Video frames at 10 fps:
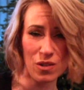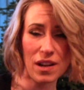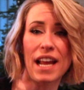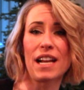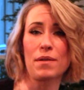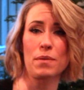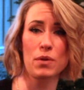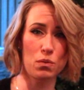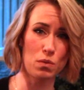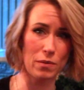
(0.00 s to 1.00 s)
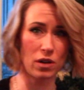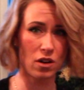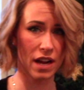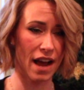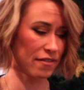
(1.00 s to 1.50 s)
and I'm gonna put the ribbon
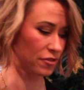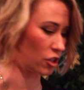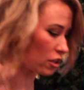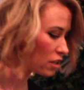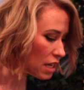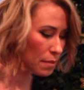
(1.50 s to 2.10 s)
on after,